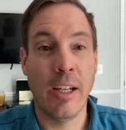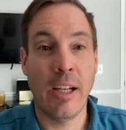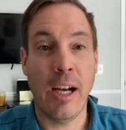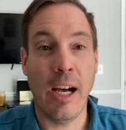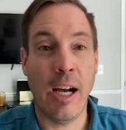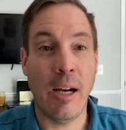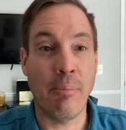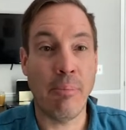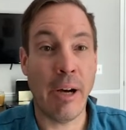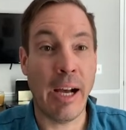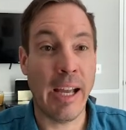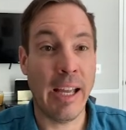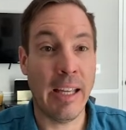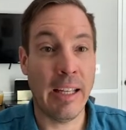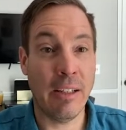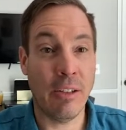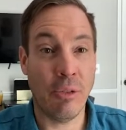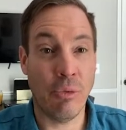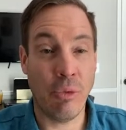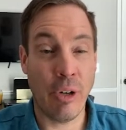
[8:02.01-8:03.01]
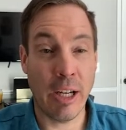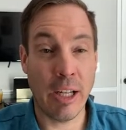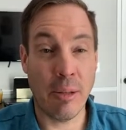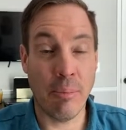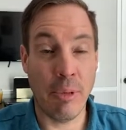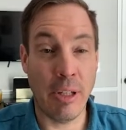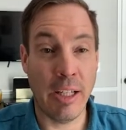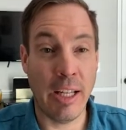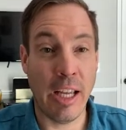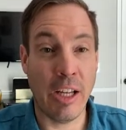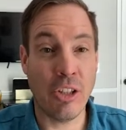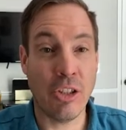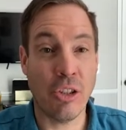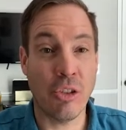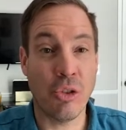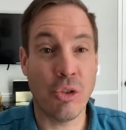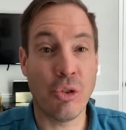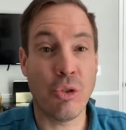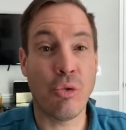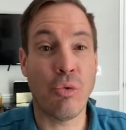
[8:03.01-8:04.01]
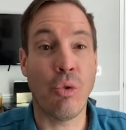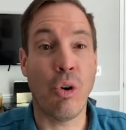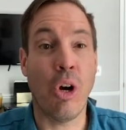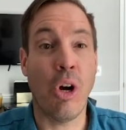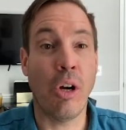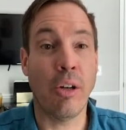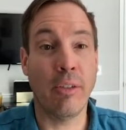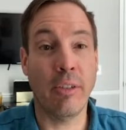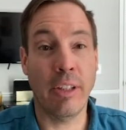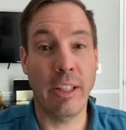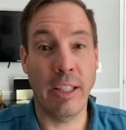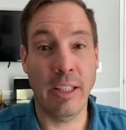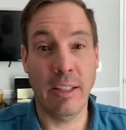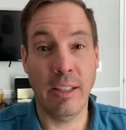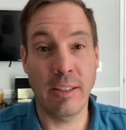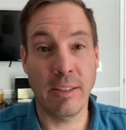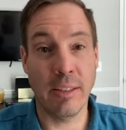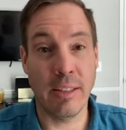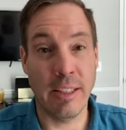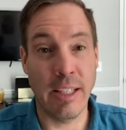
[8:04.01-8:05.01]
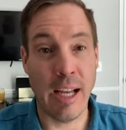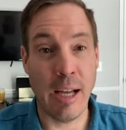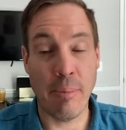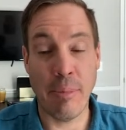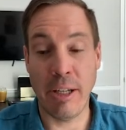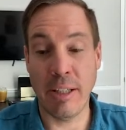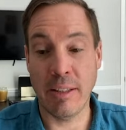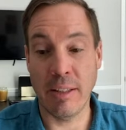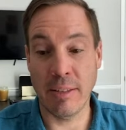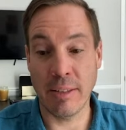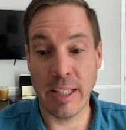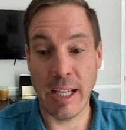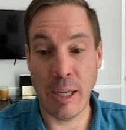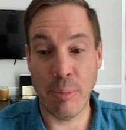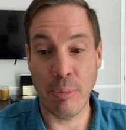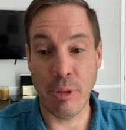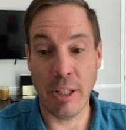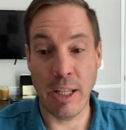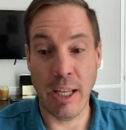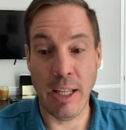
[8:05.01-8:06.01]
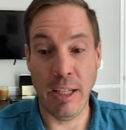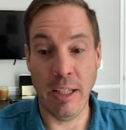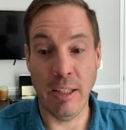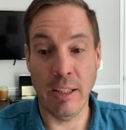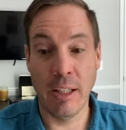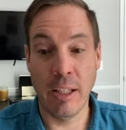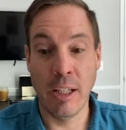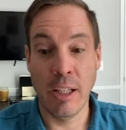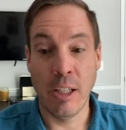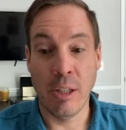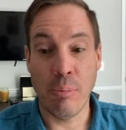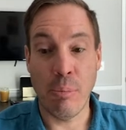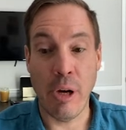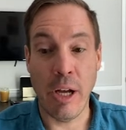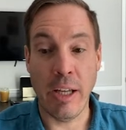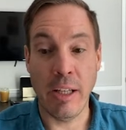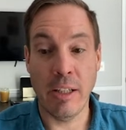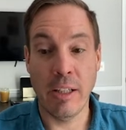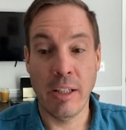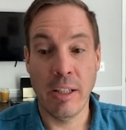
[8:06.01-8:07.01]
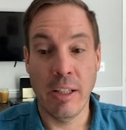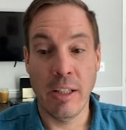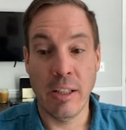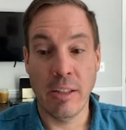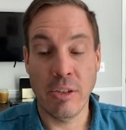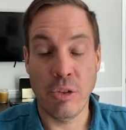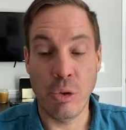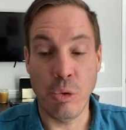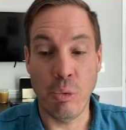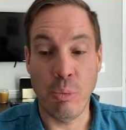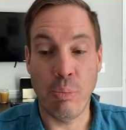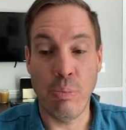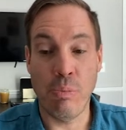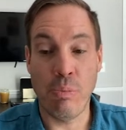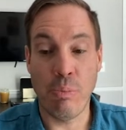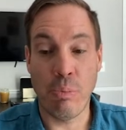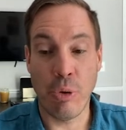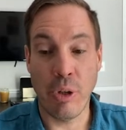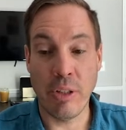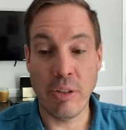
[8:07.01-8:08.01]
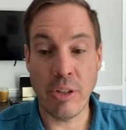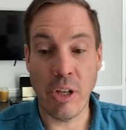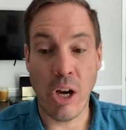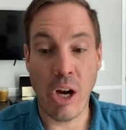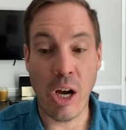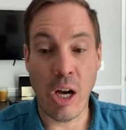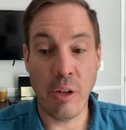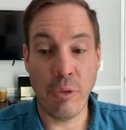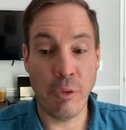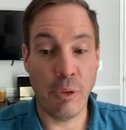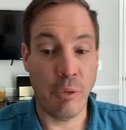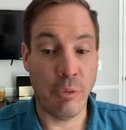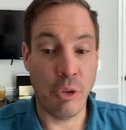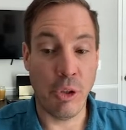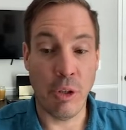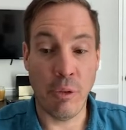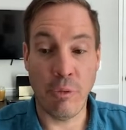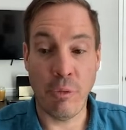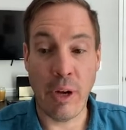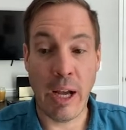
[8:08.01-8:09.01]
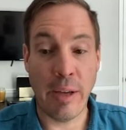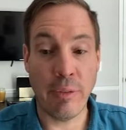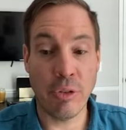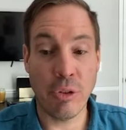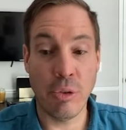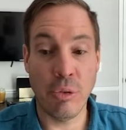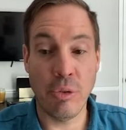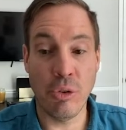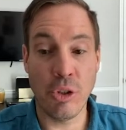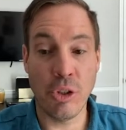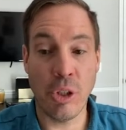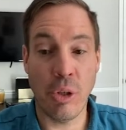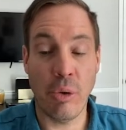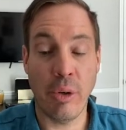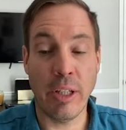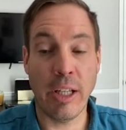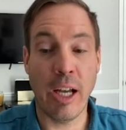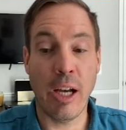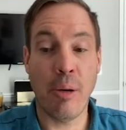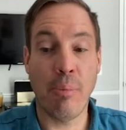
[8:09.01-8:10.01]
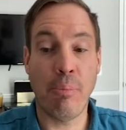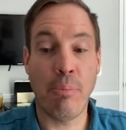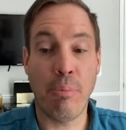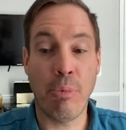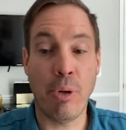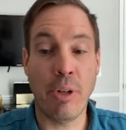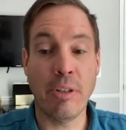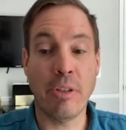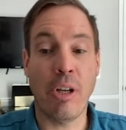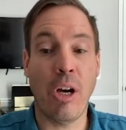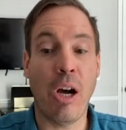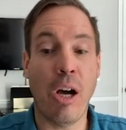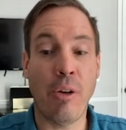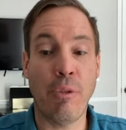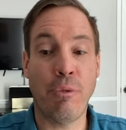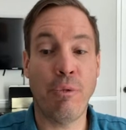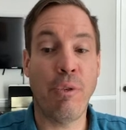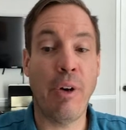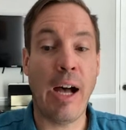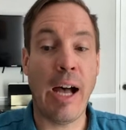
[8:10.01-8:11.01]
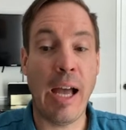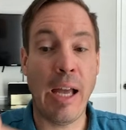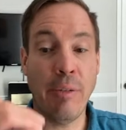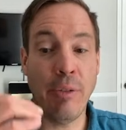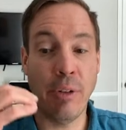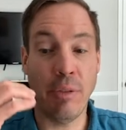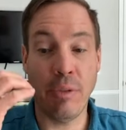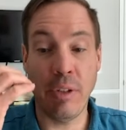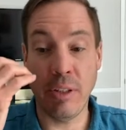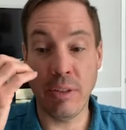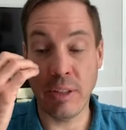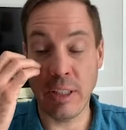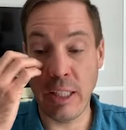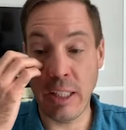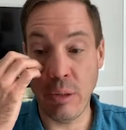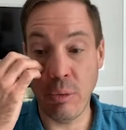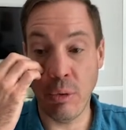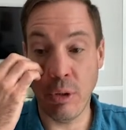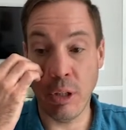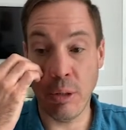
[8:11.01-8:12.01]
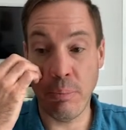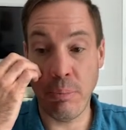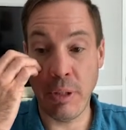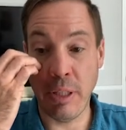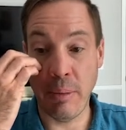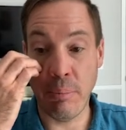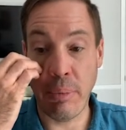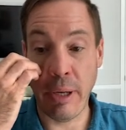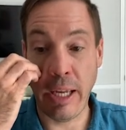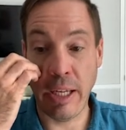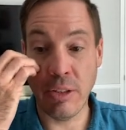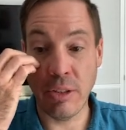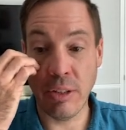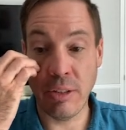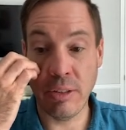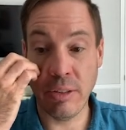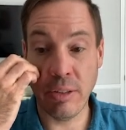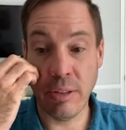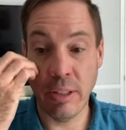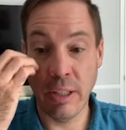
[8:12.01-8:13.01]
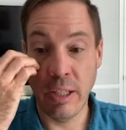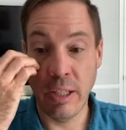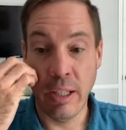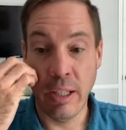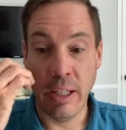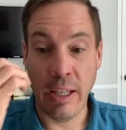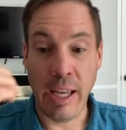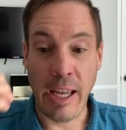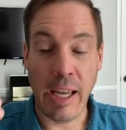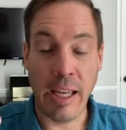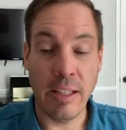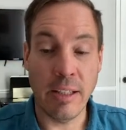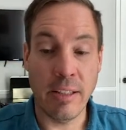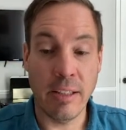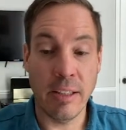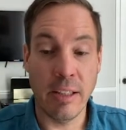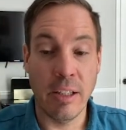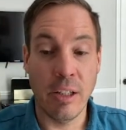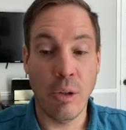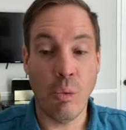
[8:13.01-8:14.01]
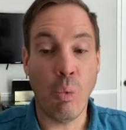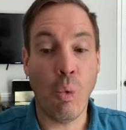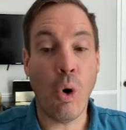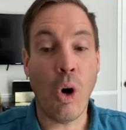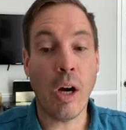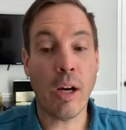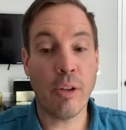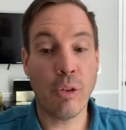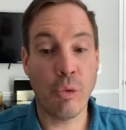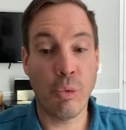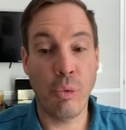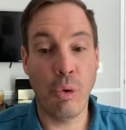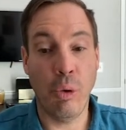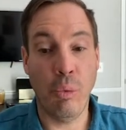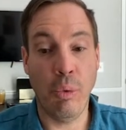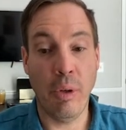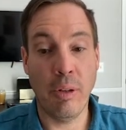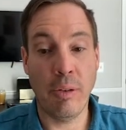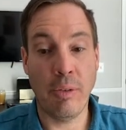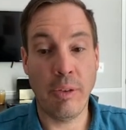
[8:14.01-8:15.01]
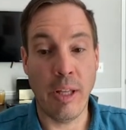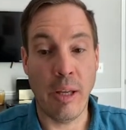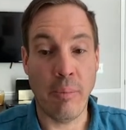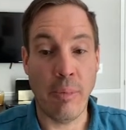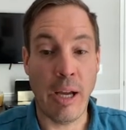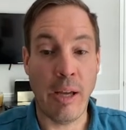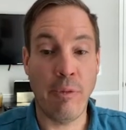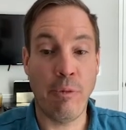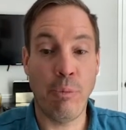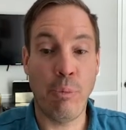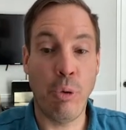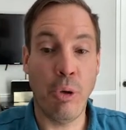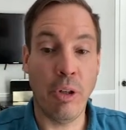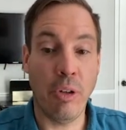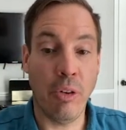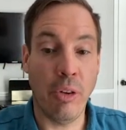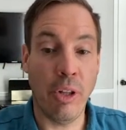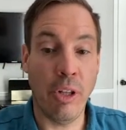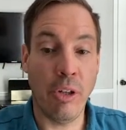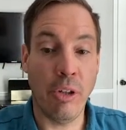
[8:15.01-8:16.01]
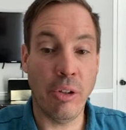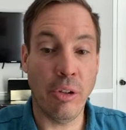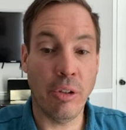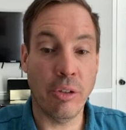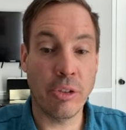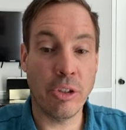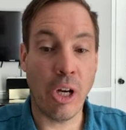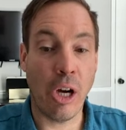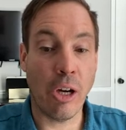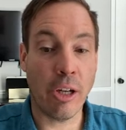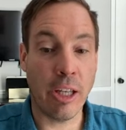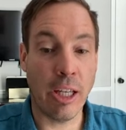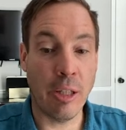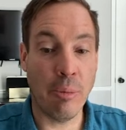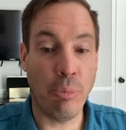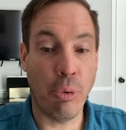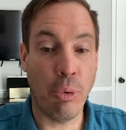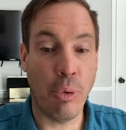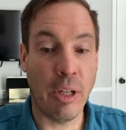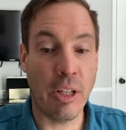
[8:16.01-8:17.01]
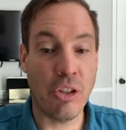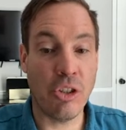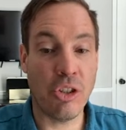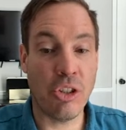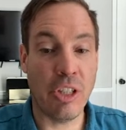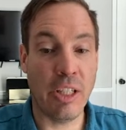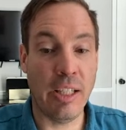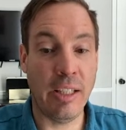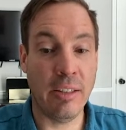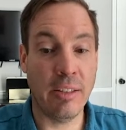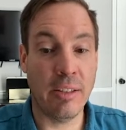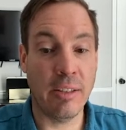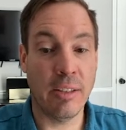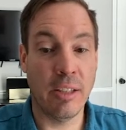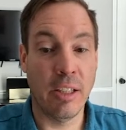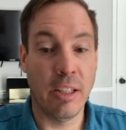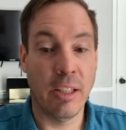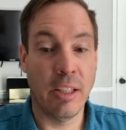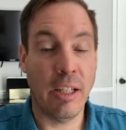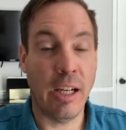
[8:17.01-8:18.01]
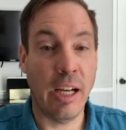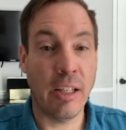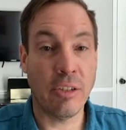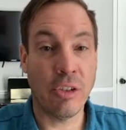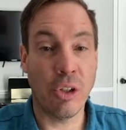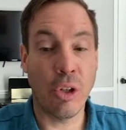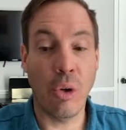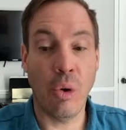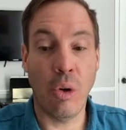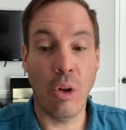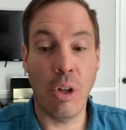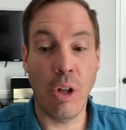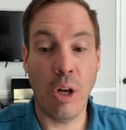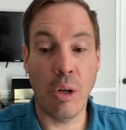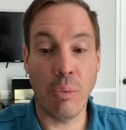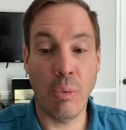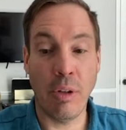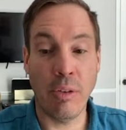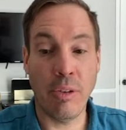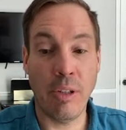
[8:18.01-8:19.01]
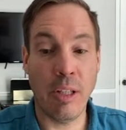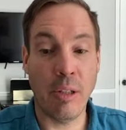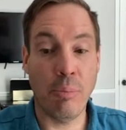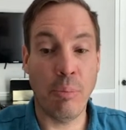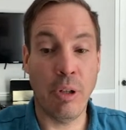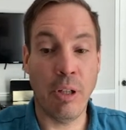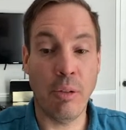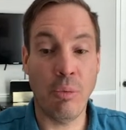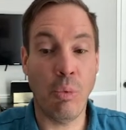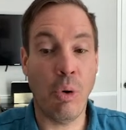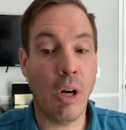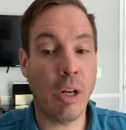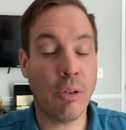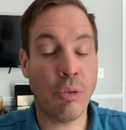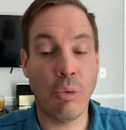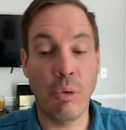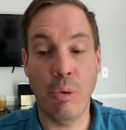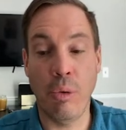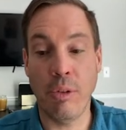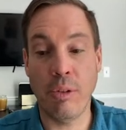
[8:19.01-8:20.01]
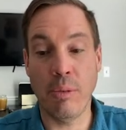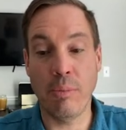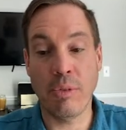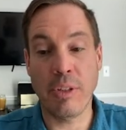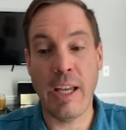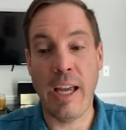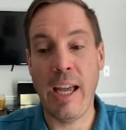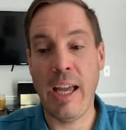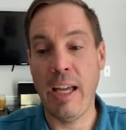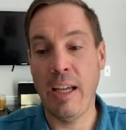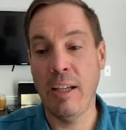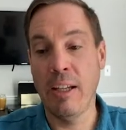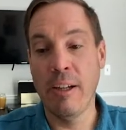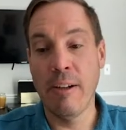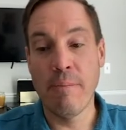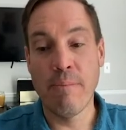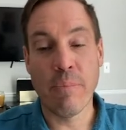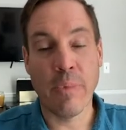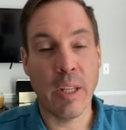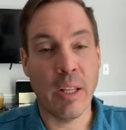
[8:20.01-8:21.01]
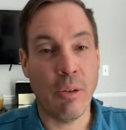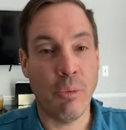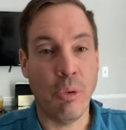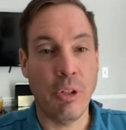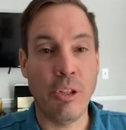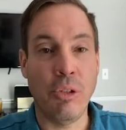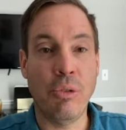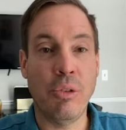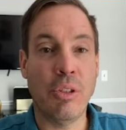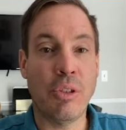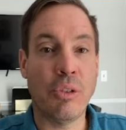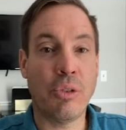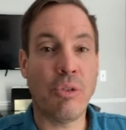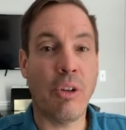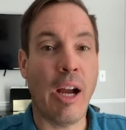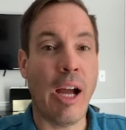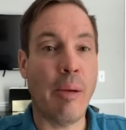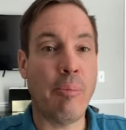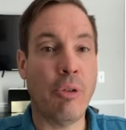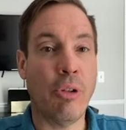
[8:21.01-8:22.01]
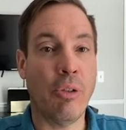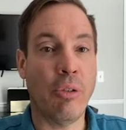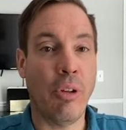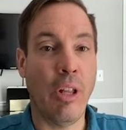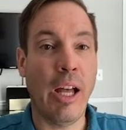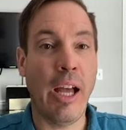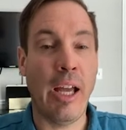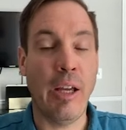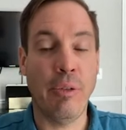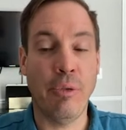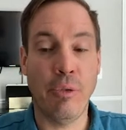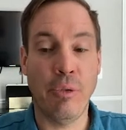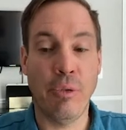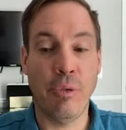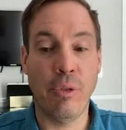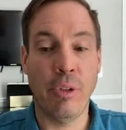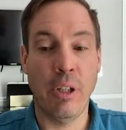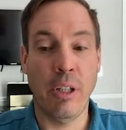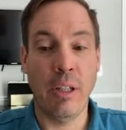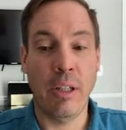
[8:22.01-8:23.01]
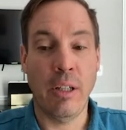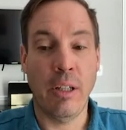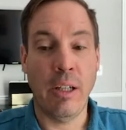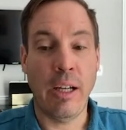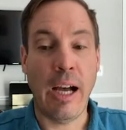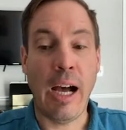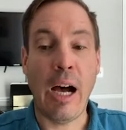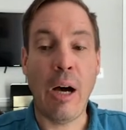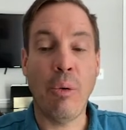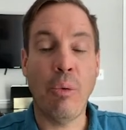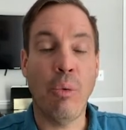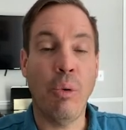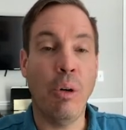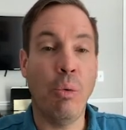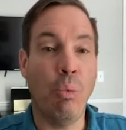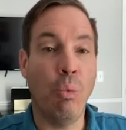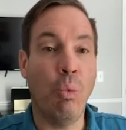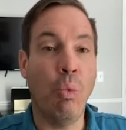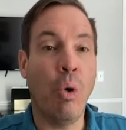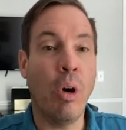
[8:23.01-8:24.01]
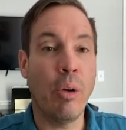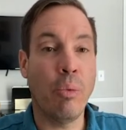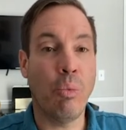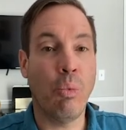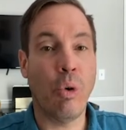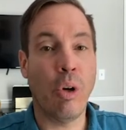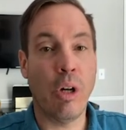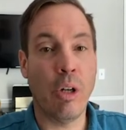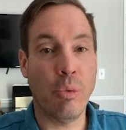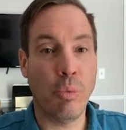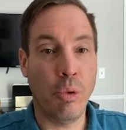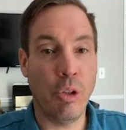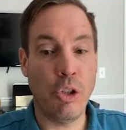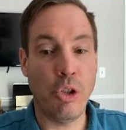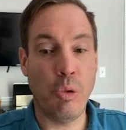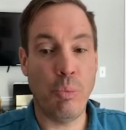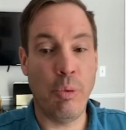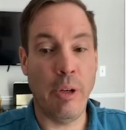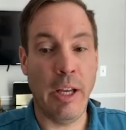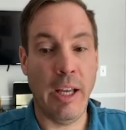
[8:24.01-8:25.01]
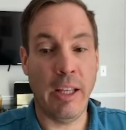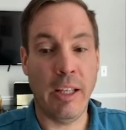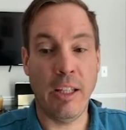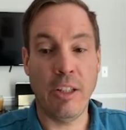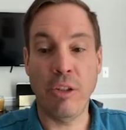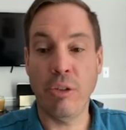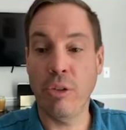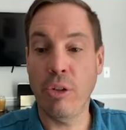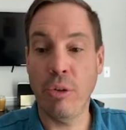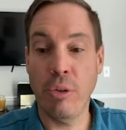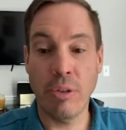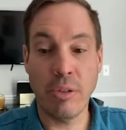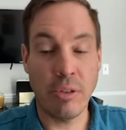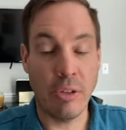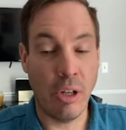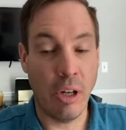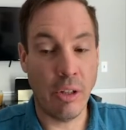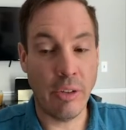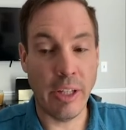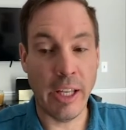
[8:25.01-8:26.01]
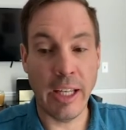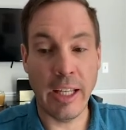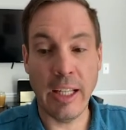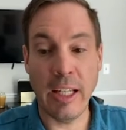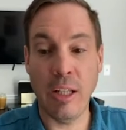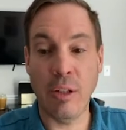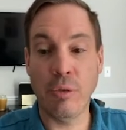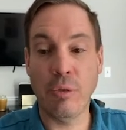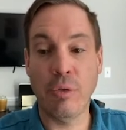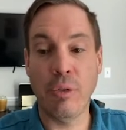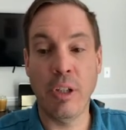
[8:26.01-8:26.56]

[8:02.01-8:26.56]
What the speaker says: My recommendation strongly is to not make this complicated, but to print off, if you have 5 students showing up, print off 5 of these keyword pages and walk through it with them. I've put a little talking point sheet to go along with it, but walk through it with them. Say, hey, when you describe your life, what one word would you pick? And you'll notice they're all negative.